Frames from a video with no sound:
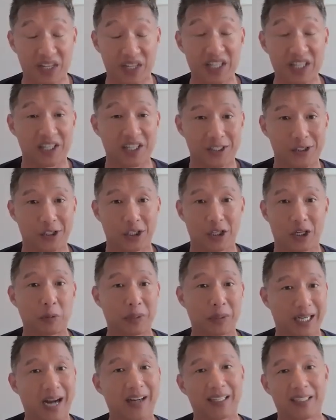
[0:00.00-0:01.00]
15 years ago.
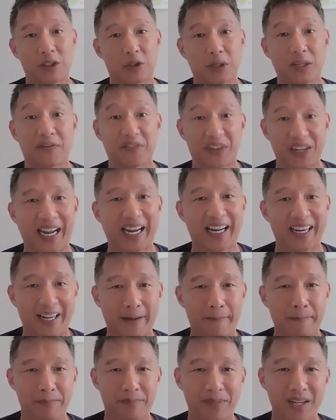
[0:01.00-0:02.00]
We got into the
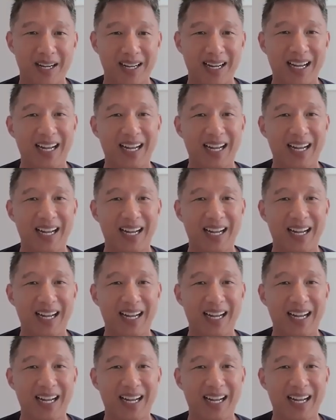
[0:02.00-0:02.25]
vanadium